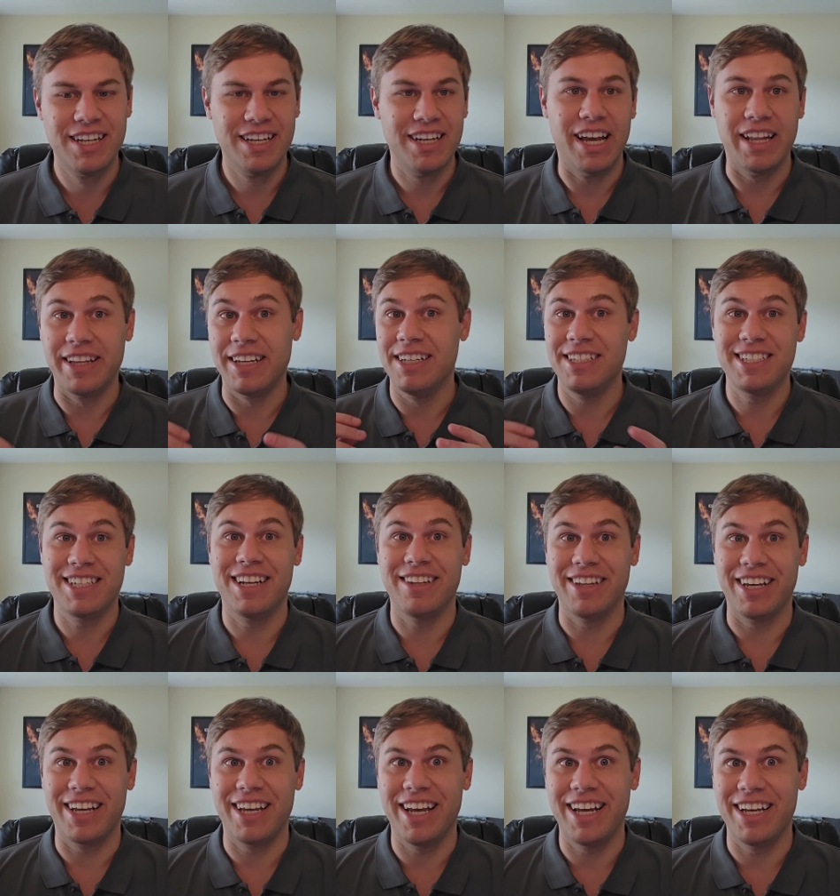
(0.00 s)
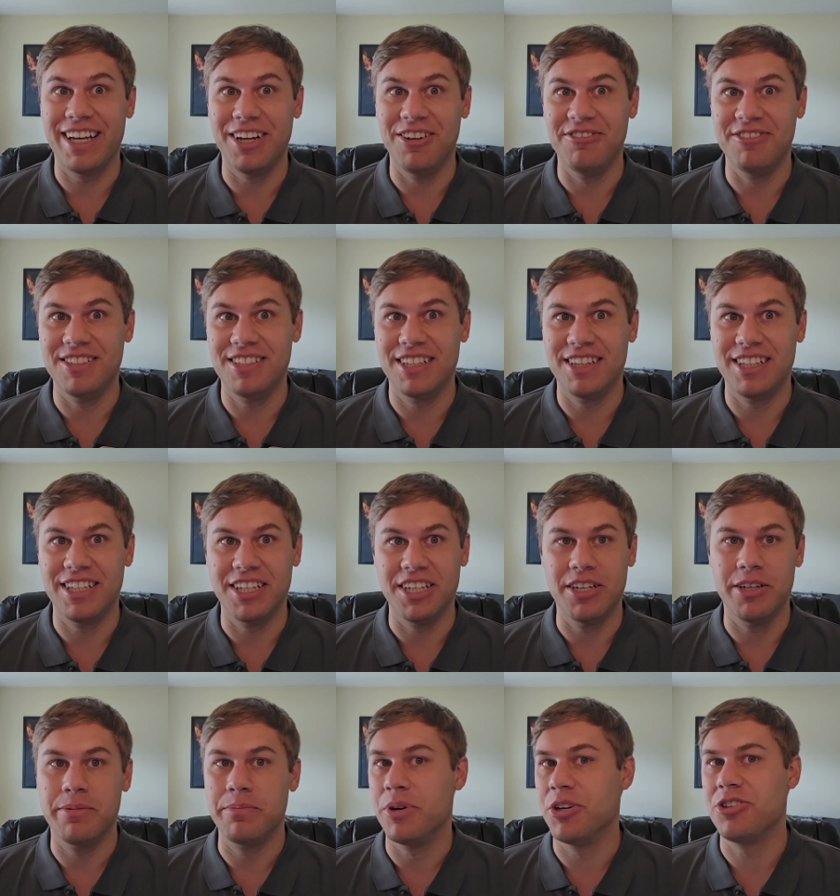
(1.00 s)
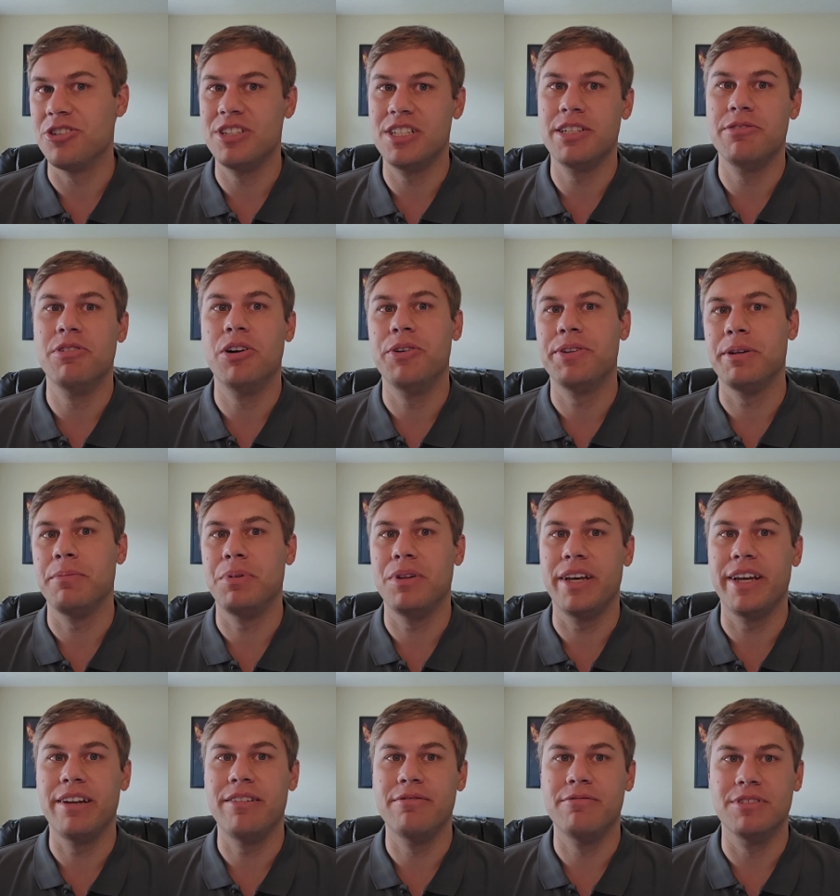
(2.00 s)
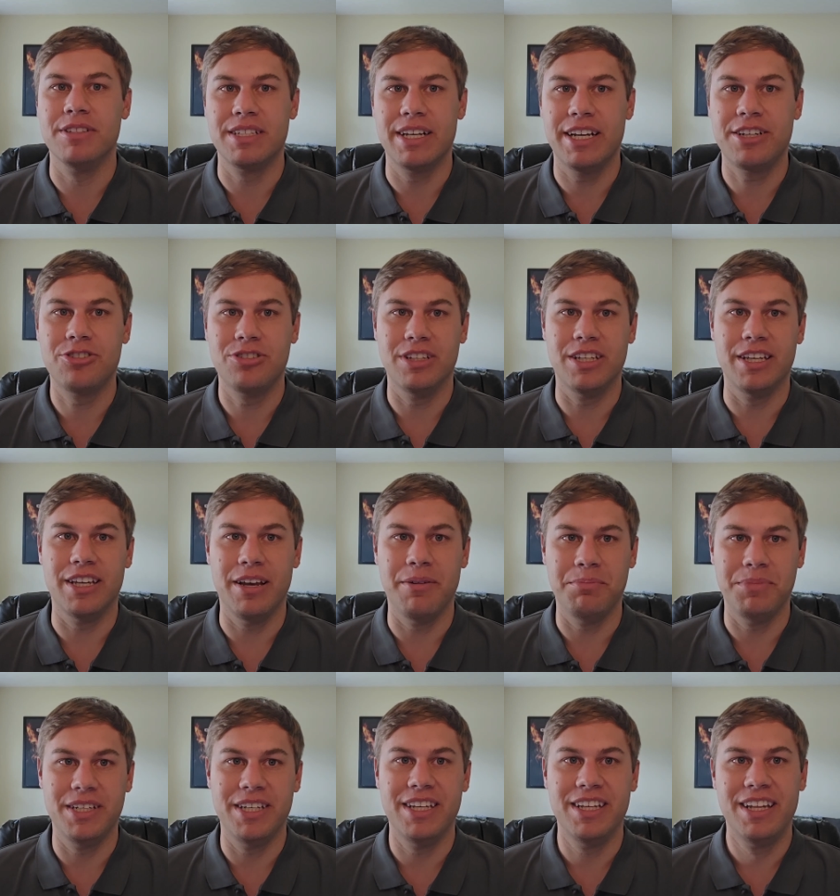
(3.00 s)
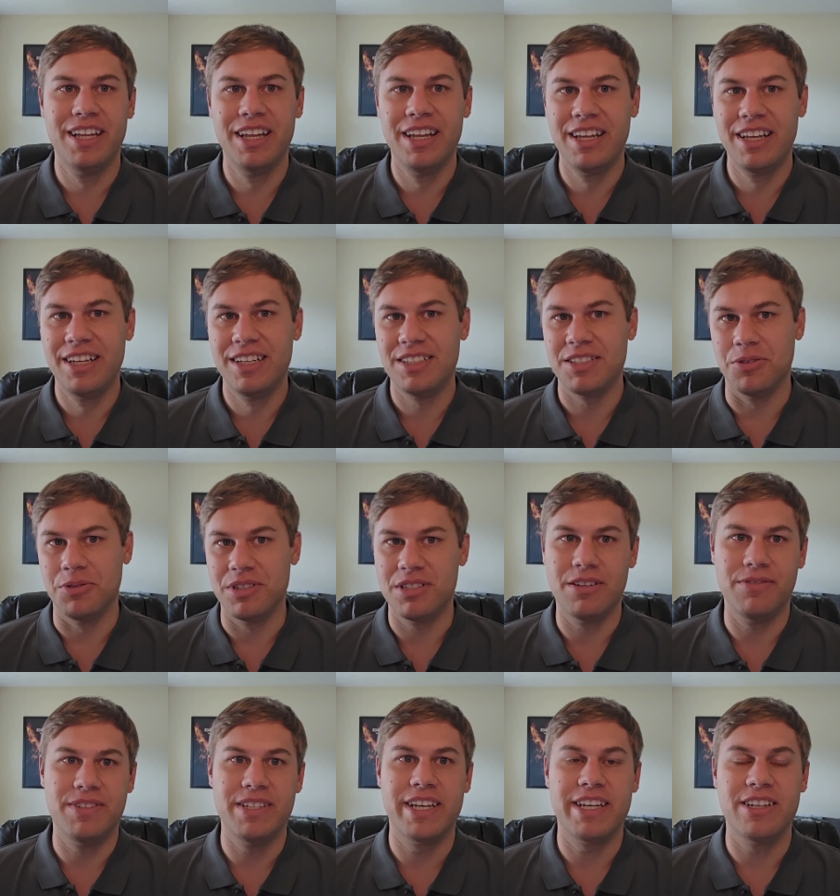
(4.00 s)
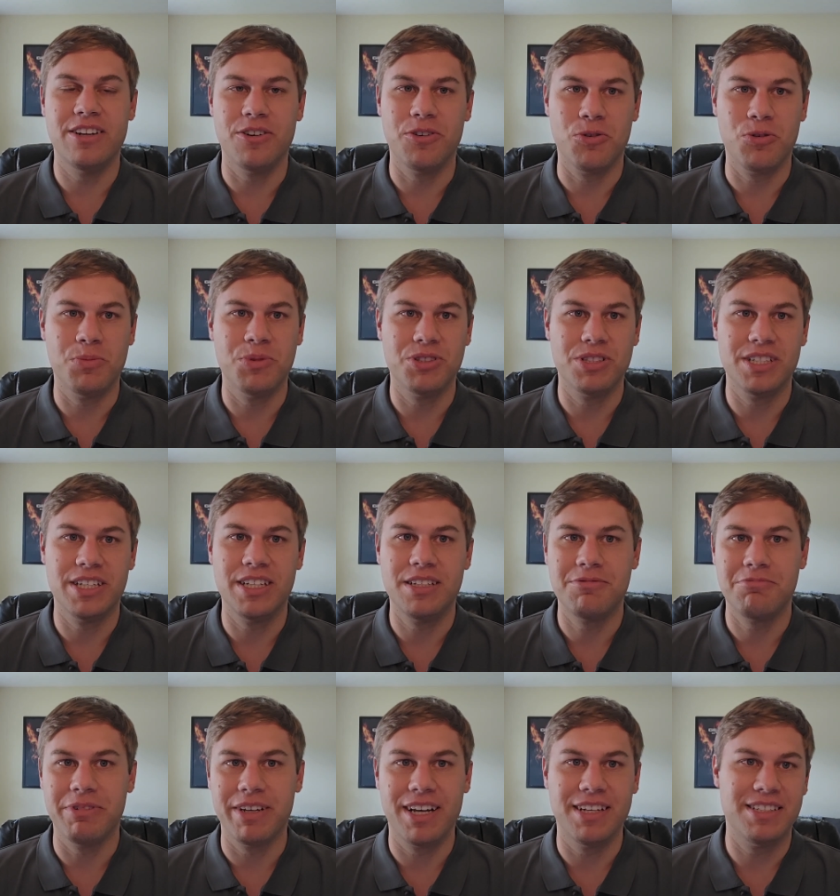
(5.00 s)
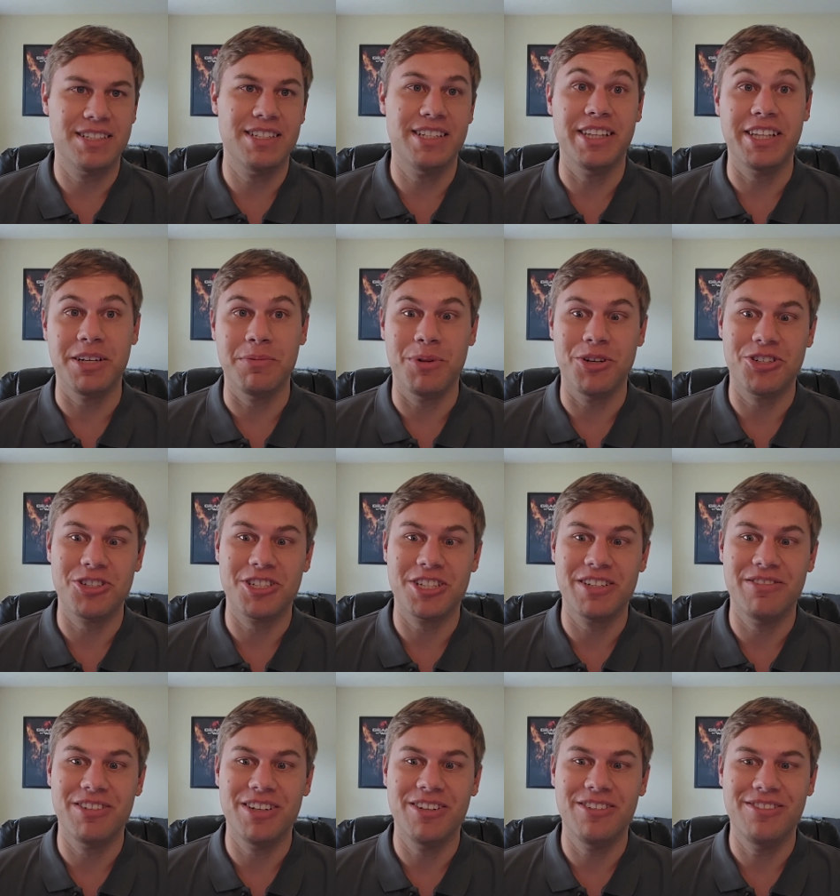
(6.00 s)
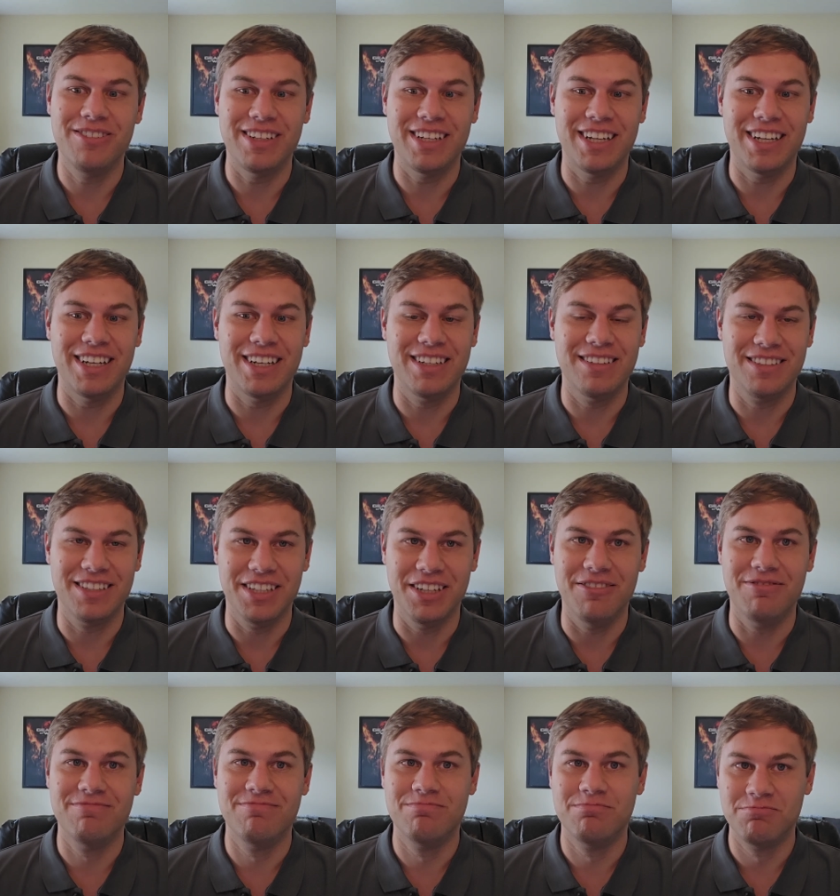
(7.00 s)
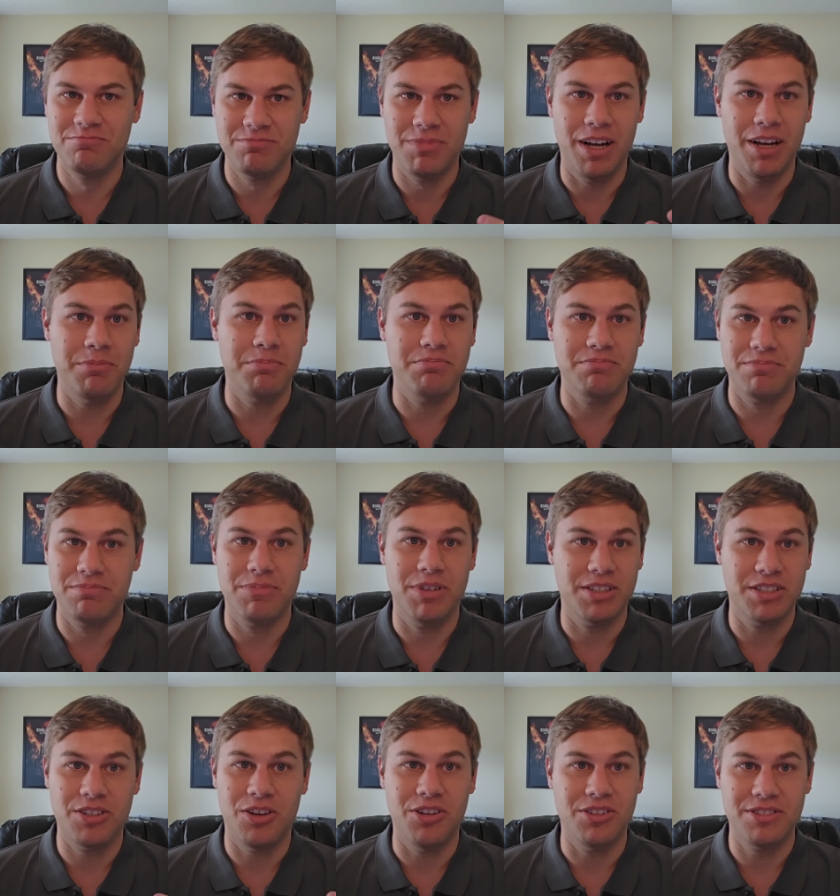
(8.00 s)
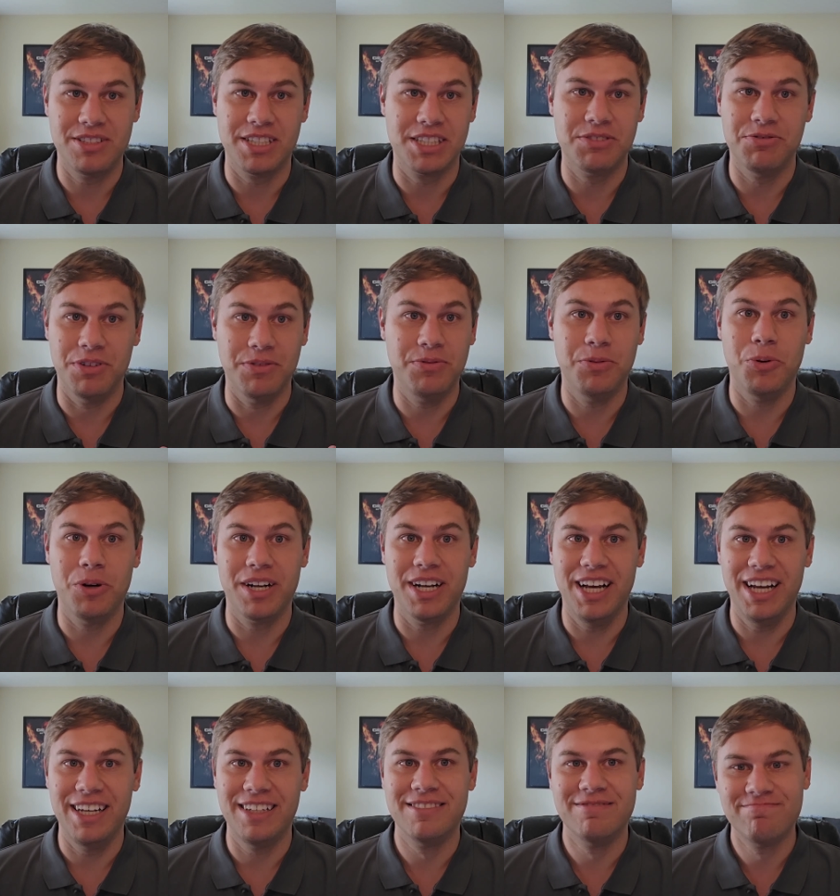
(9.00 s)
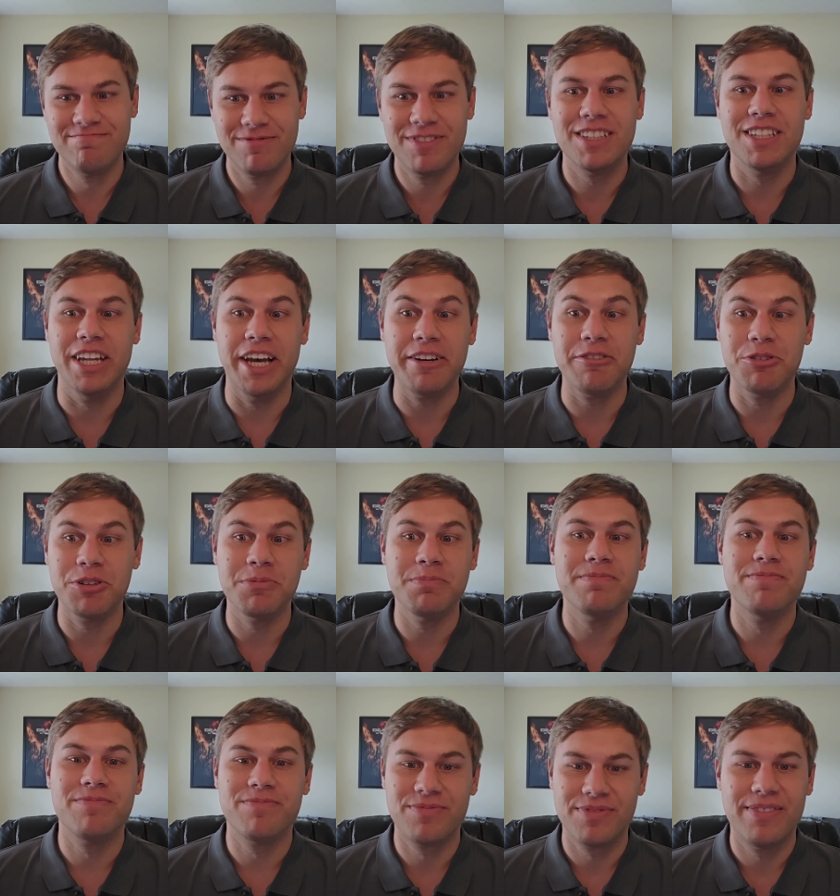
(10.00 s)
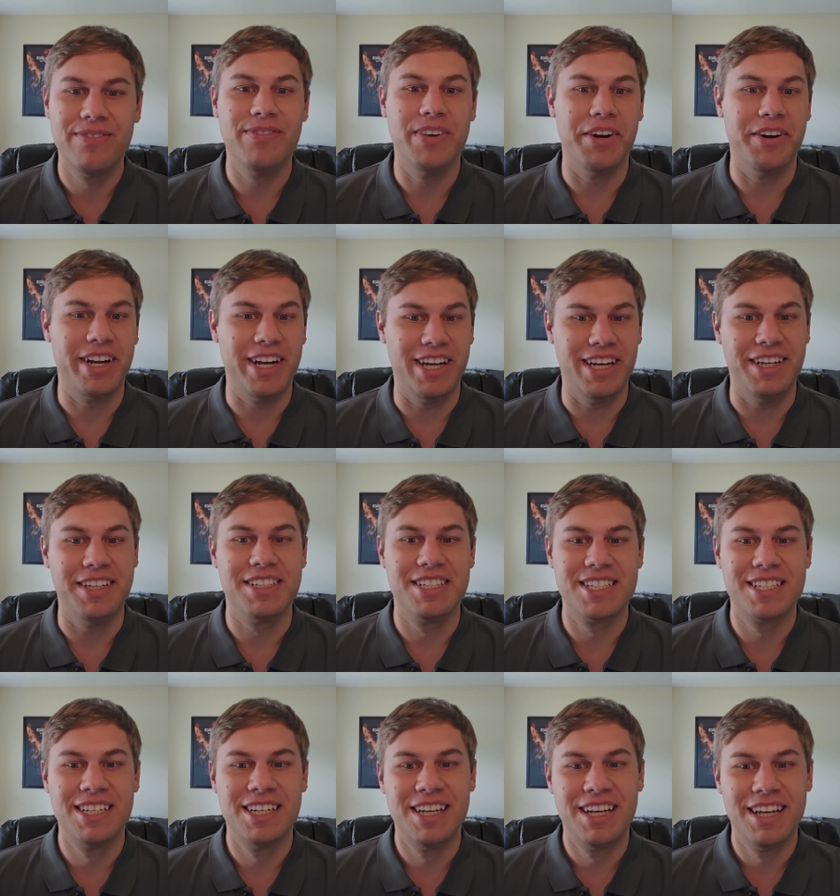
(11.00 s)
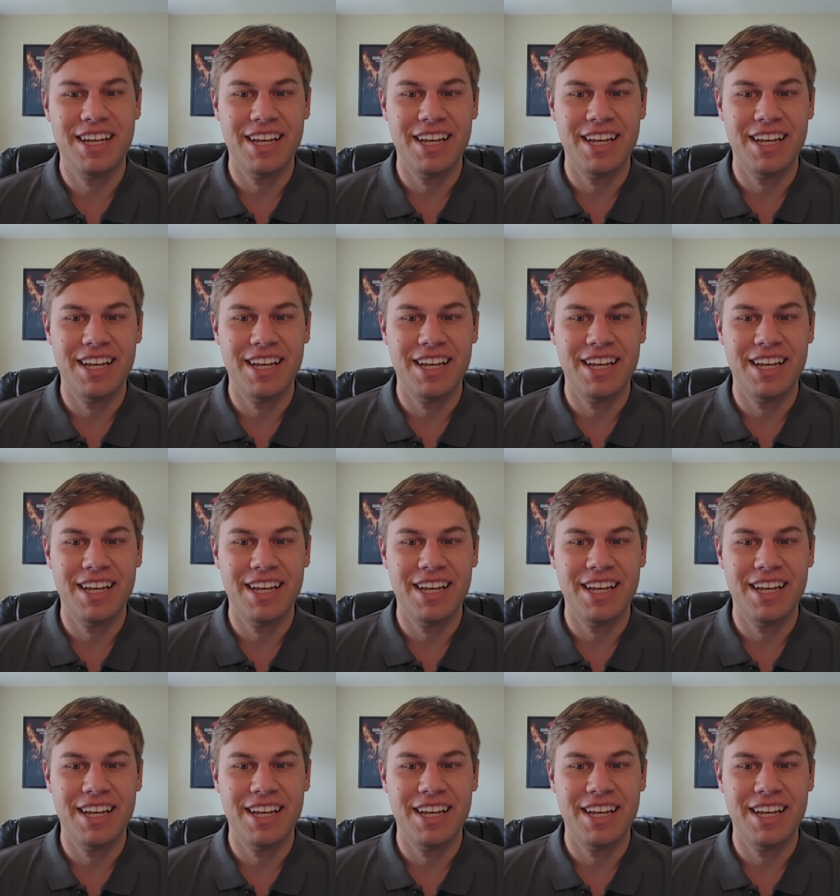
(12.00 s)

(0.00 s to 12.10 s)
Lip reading: And the icing on the cake here was that the emergency row on the plane was actually empty. So instead of taking our normal seats, we got to sit in the emergency row, and I'm a tall 6'4" guy. Legroom, very nice.